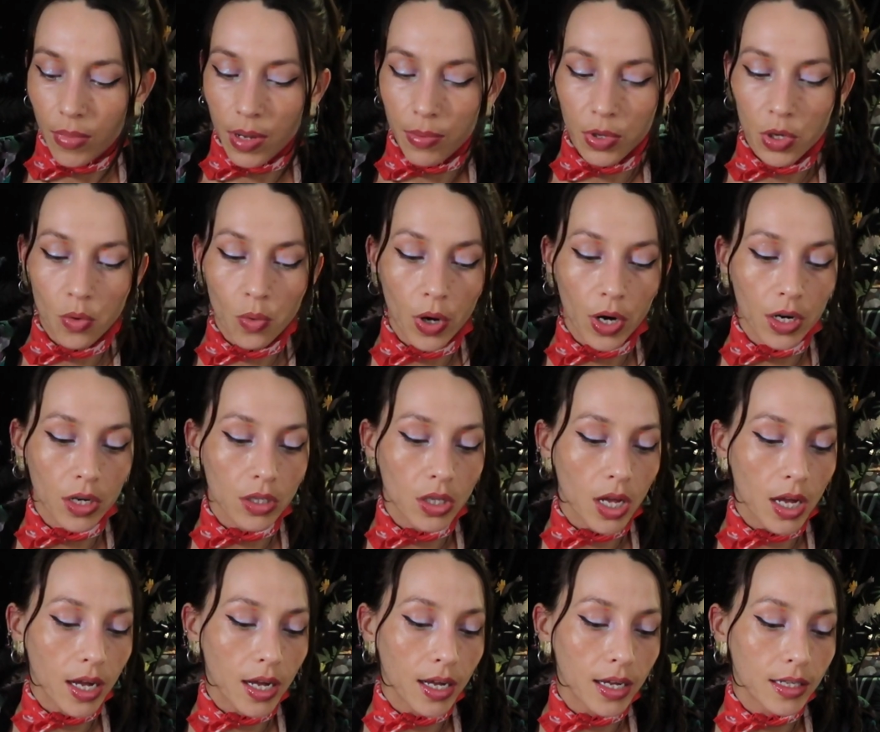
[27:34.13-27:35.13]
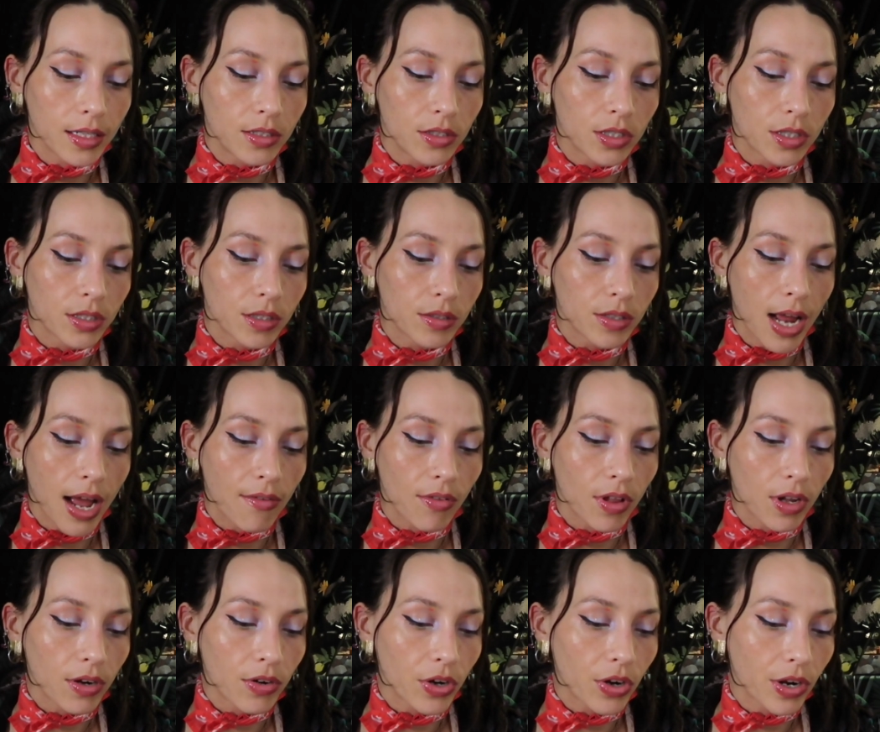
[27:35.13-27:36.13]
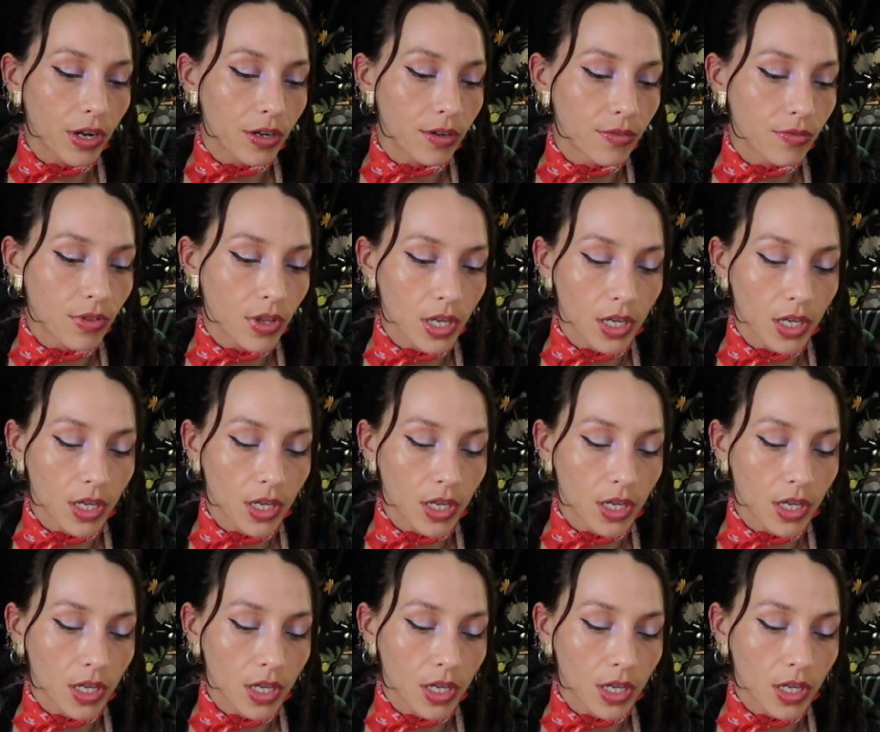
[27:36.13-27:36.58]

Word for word: Maybe you work a lot or have a lot of creative